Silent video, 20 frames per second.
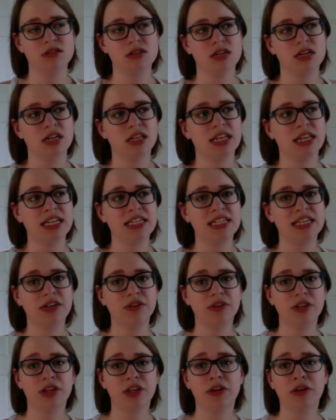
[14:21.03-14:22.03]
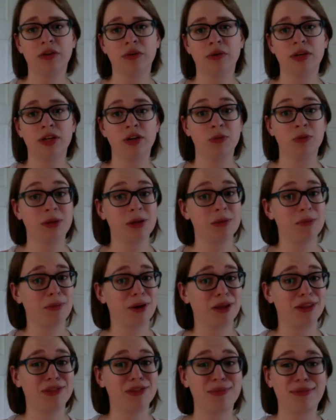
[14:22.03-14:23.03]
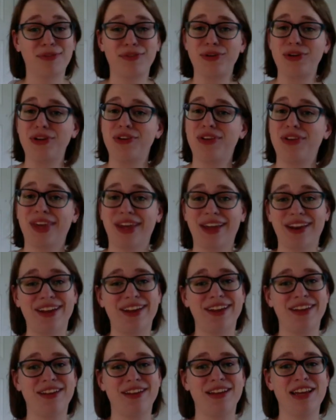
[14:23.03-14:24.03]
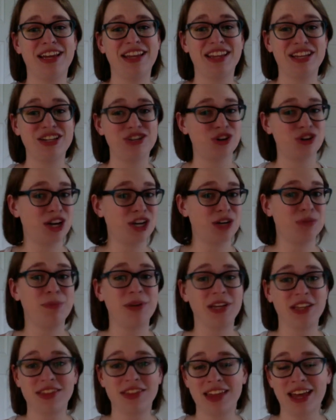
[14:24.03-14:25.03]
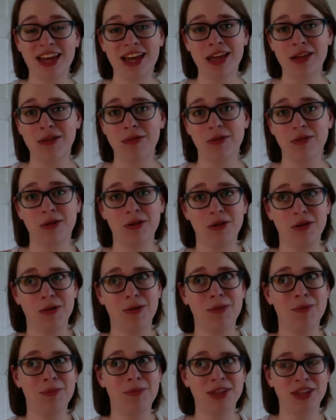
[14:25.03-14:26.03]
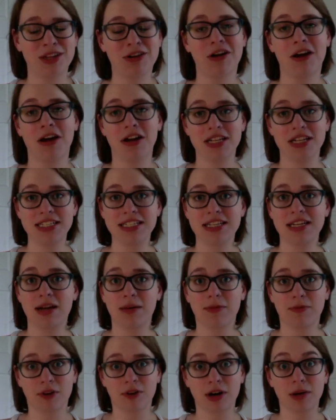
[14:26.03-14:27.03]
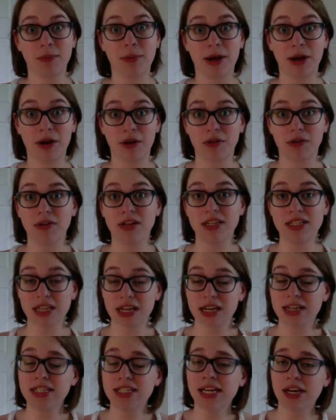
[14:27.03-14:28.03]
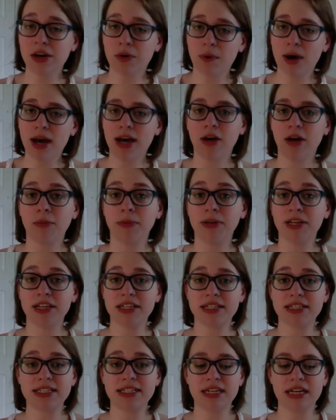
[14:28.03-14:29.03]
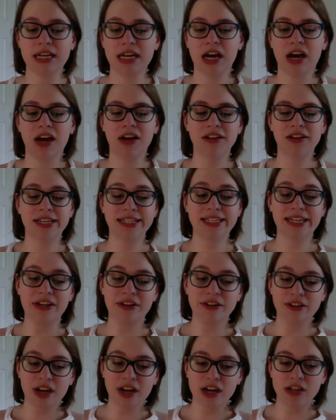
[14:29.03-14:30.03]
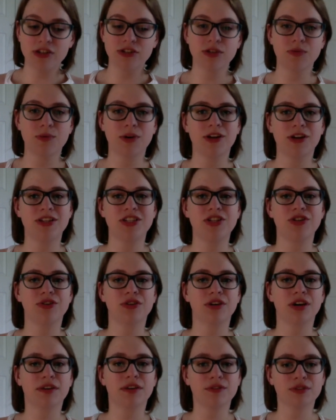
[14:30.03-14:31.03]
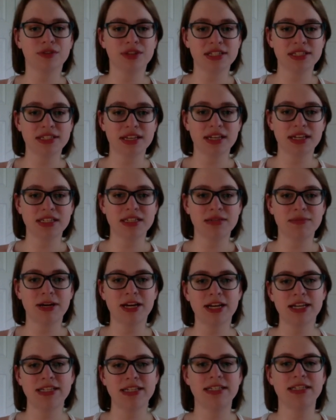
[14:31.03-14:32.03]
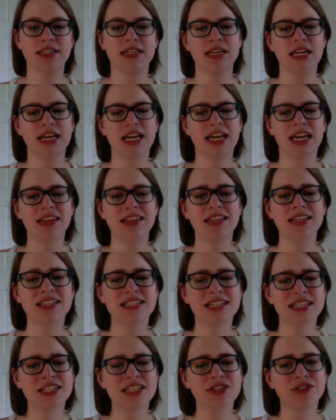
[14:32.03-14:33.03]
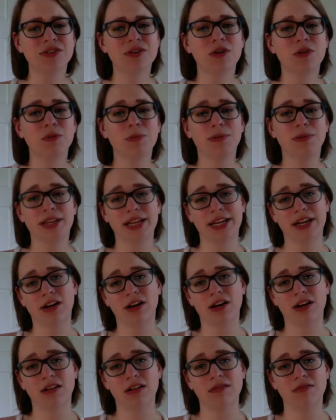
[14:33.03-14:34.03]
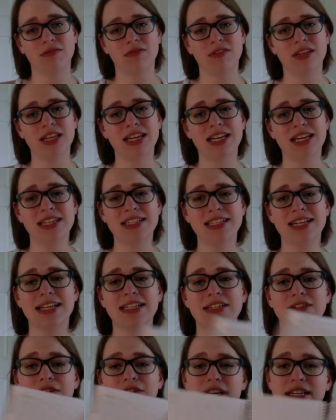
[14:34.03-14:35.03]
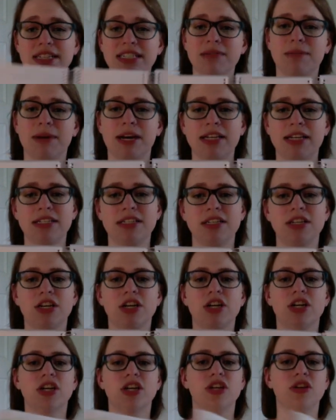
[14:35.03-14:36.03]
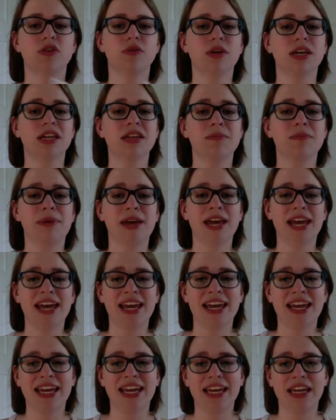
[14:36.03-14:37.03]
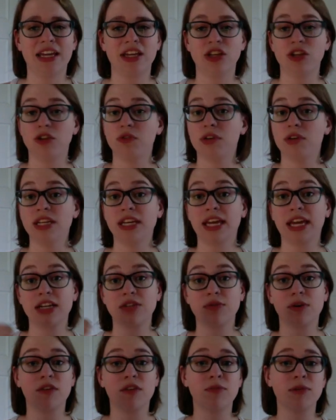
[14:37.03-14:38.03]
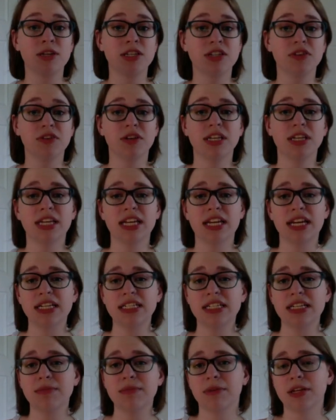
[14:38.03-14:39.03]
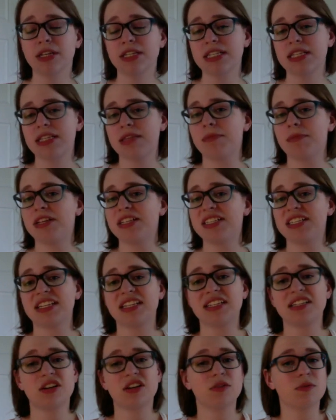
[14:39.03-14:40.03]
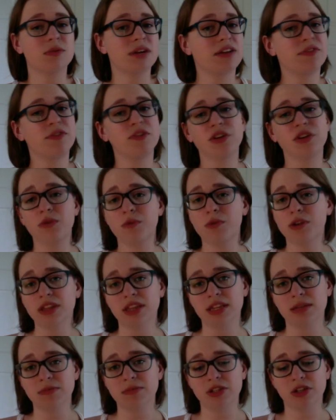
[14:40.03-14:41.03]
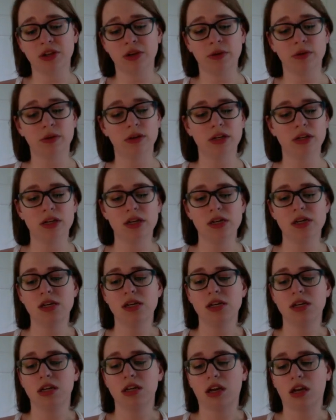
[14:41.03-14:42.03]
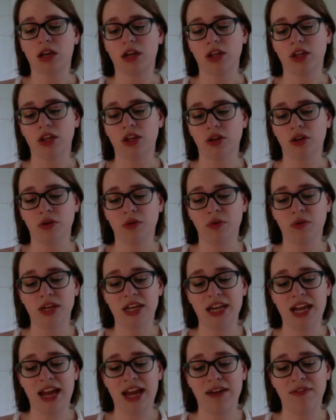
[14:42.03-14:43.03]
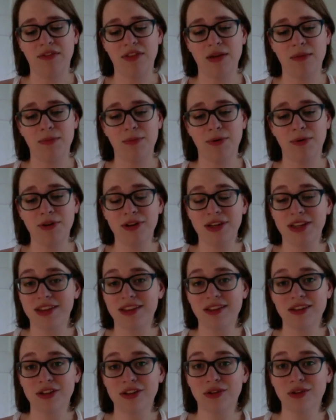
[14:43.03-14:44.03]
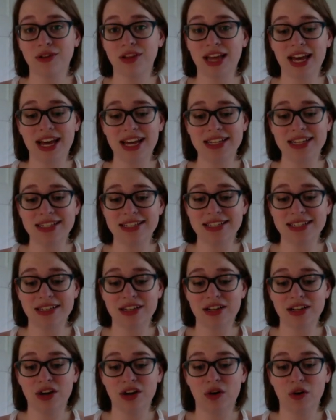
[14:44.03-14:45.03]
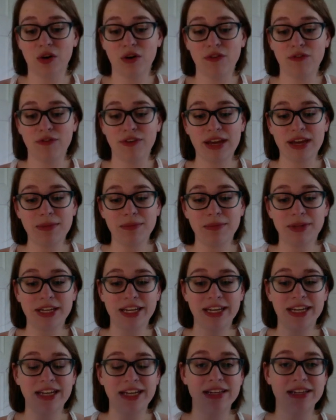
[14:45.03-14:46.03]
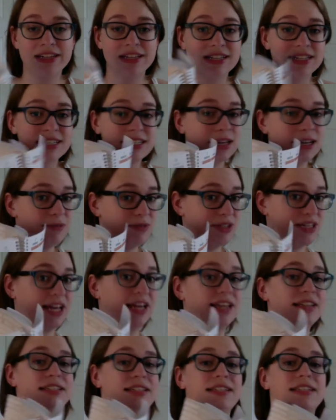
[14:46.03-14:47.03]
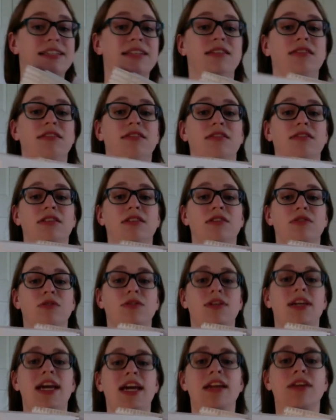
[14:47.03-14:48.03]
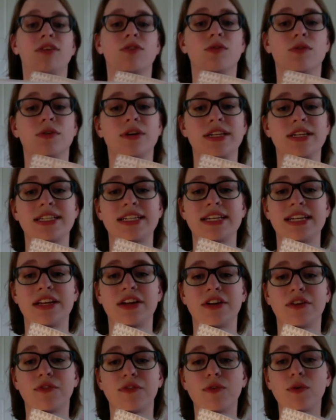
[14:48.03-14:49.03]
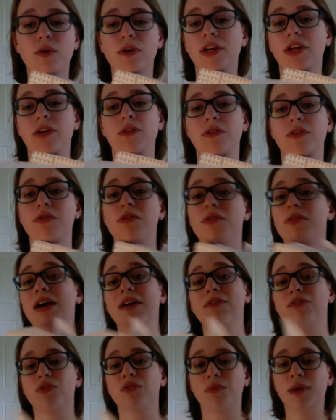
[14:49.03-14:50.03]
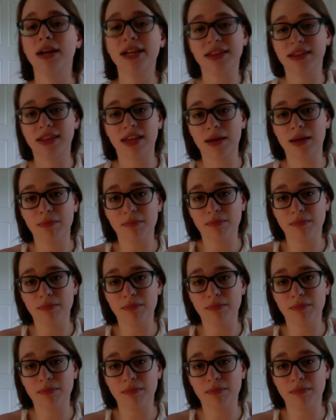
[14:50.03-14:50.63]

They tell you it'll be a month before you get it, and they try to beat that, but they're honest and upfront about it's going to take a while because unlike Erin Condren where it's your cover that's customized, in this it's your whole planner. The insides are customized. You can pay, you can get 12 months, you can get 18 months. The months can start whenever you want them to. You can have them put your class or family subjects or categories in here for you. You don't have to write them.